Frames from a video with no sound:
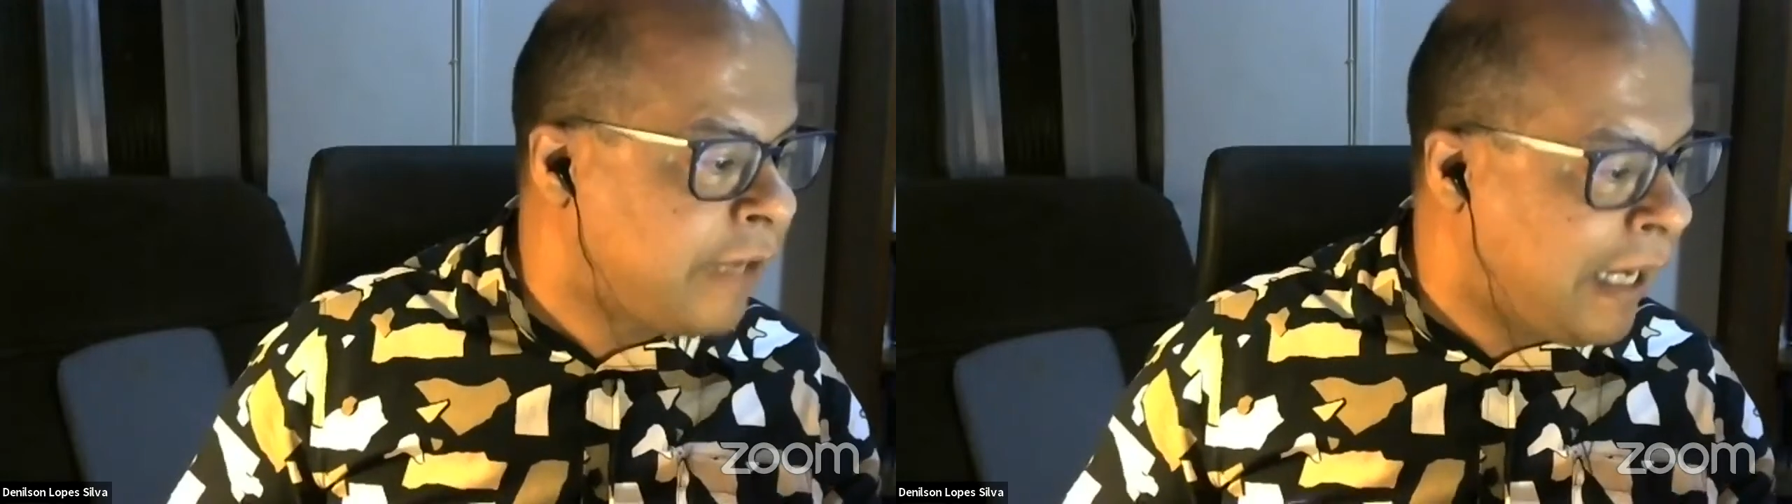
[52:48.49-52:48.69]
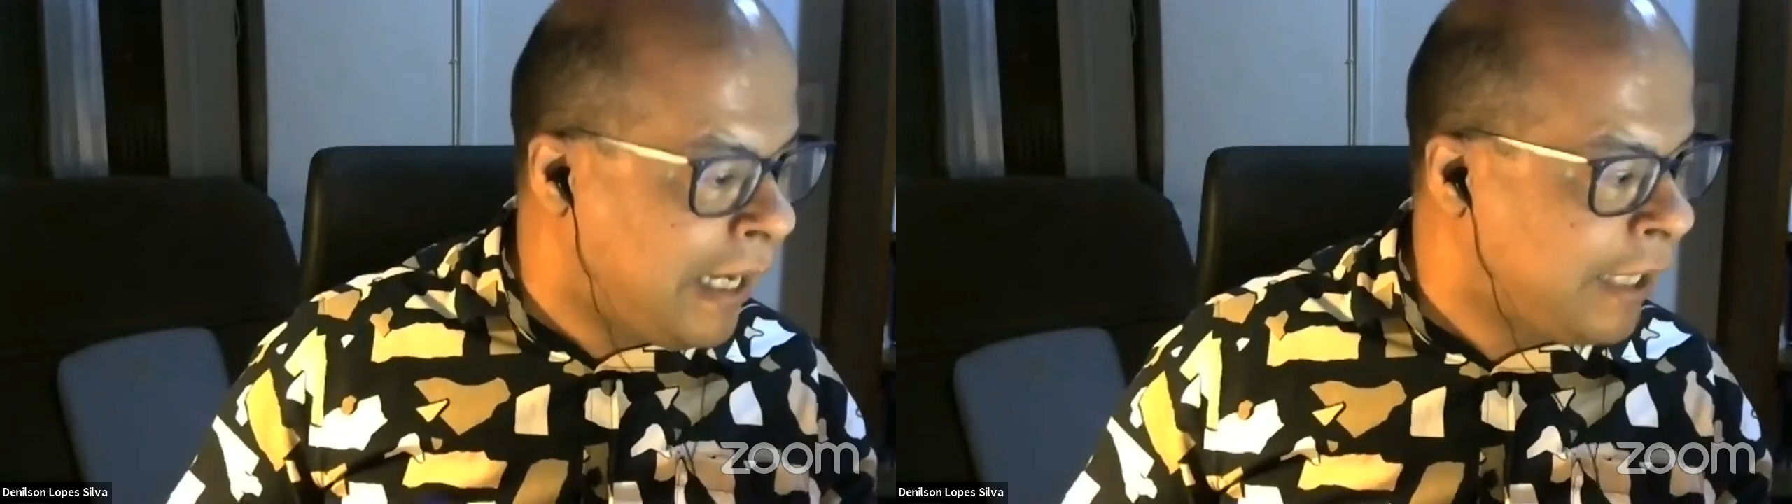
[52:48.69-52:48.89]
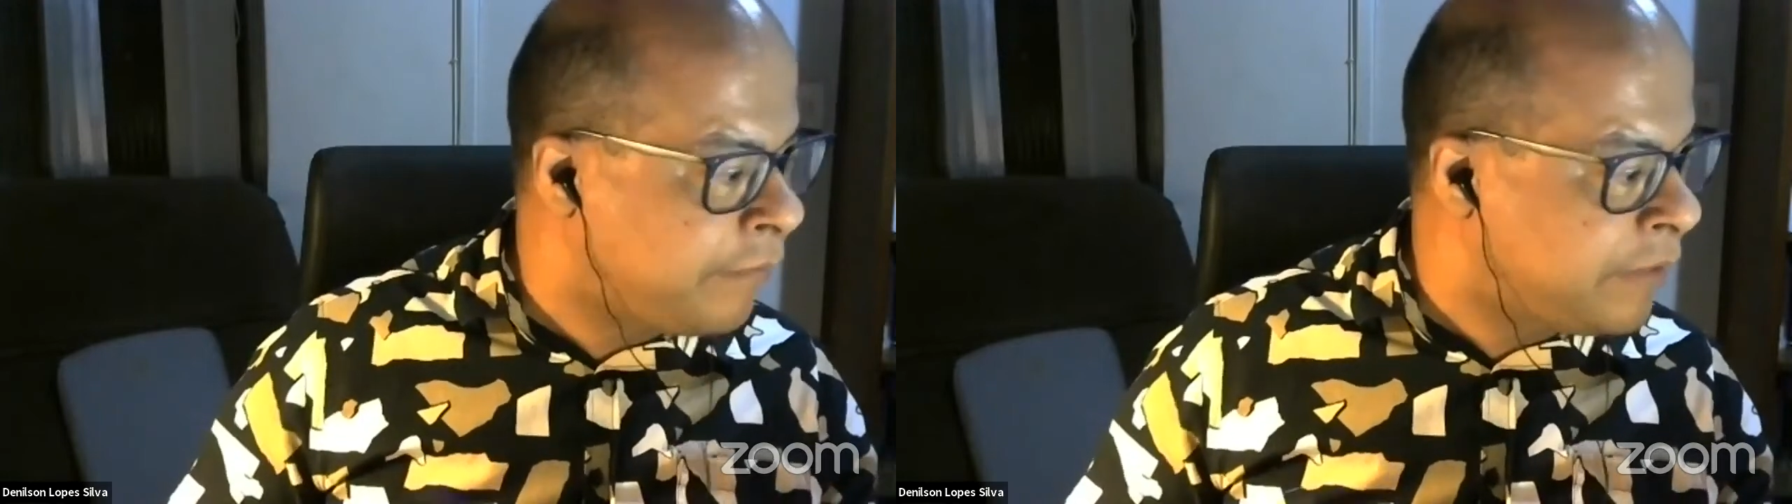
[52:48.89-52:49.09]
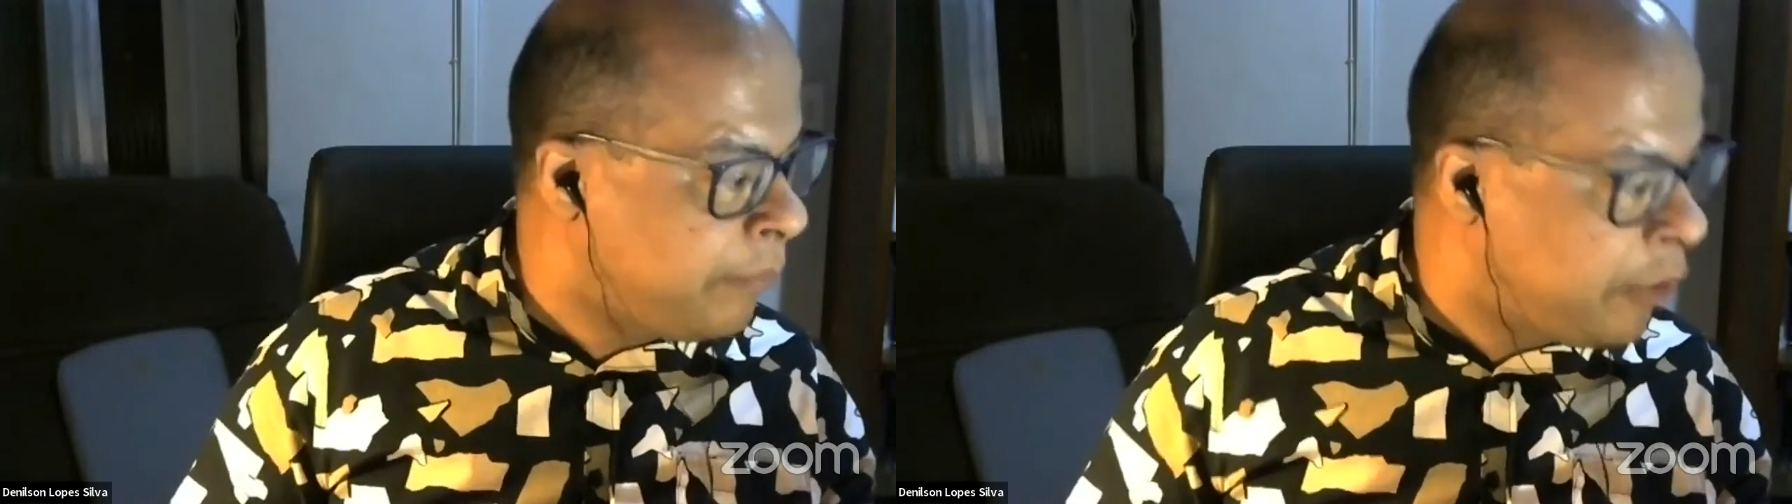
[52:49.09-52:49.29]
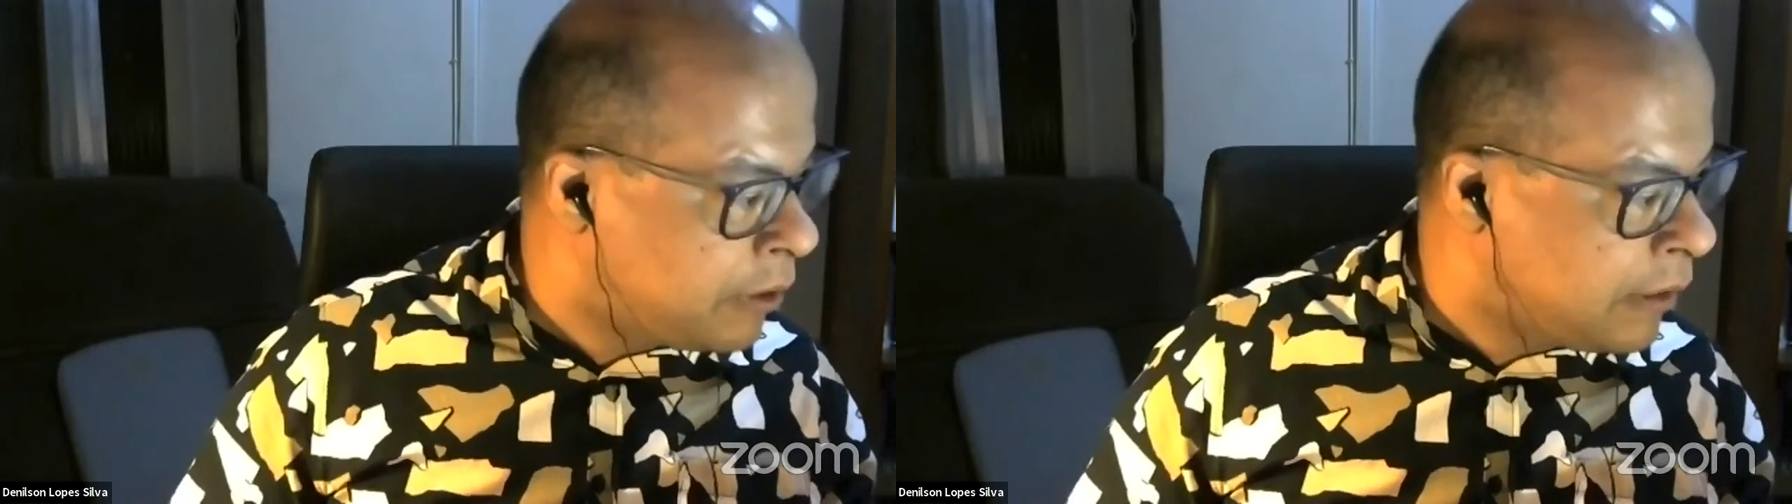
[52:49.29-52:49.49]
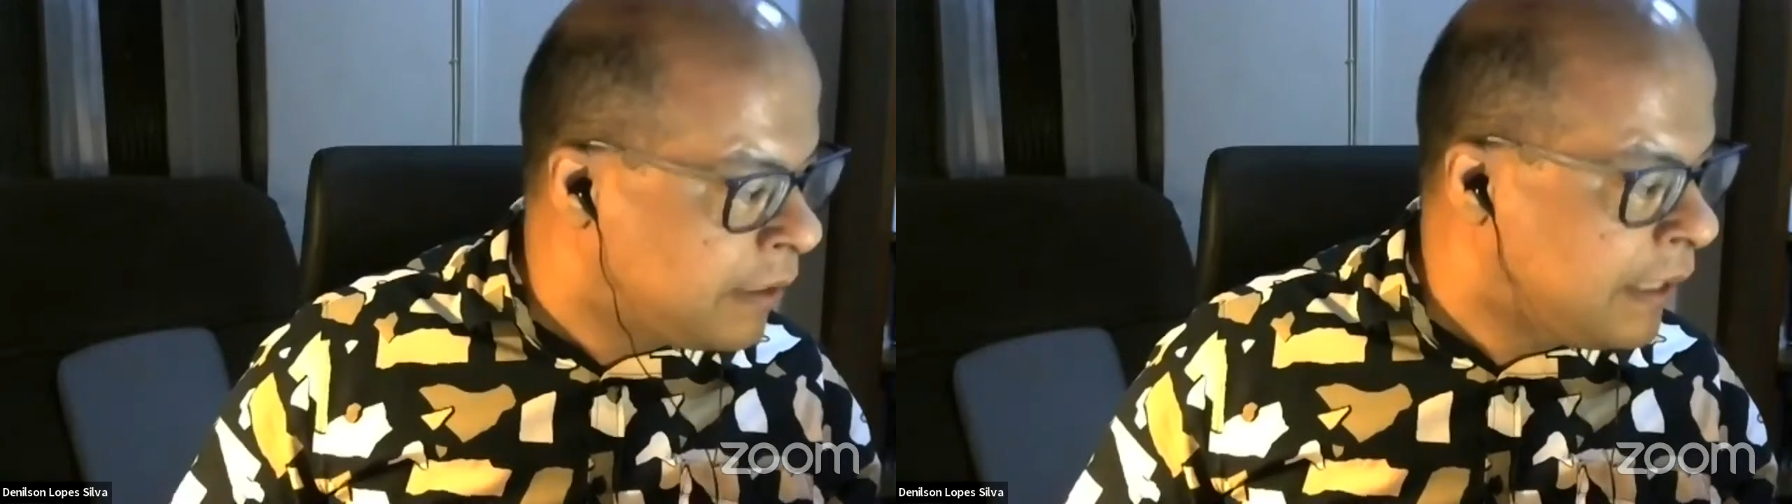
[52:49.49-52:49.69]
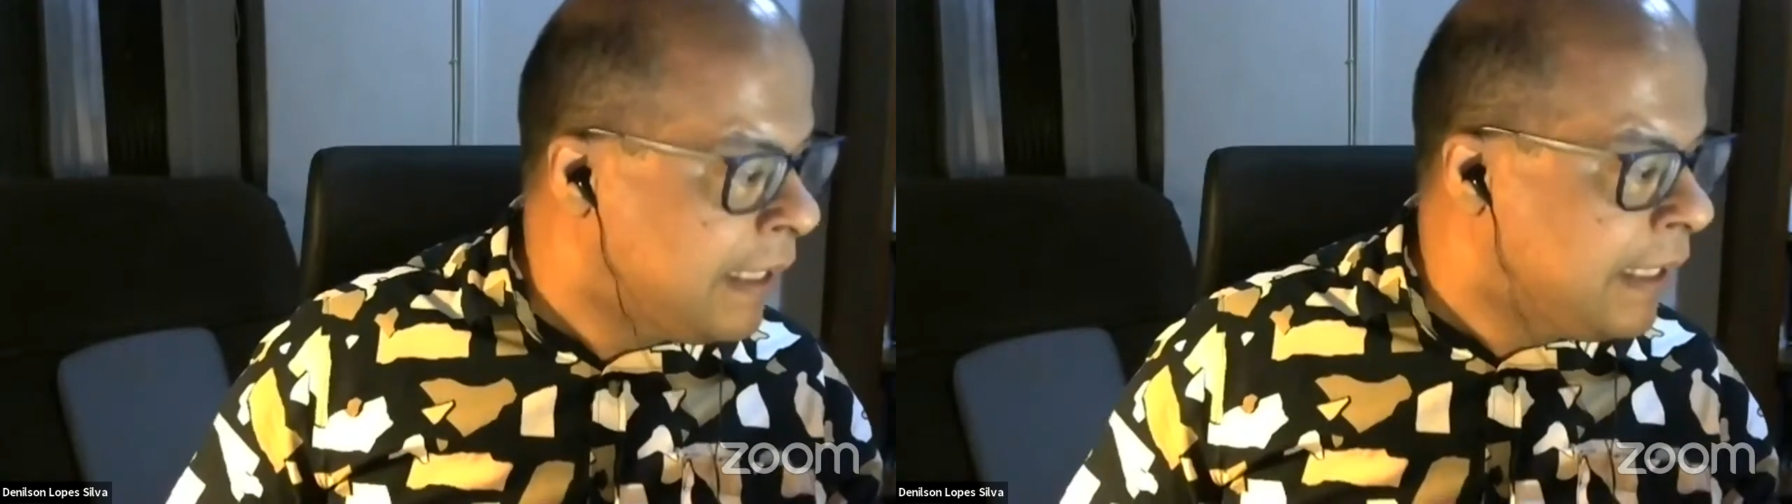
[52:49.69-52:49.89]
ahead of the modern,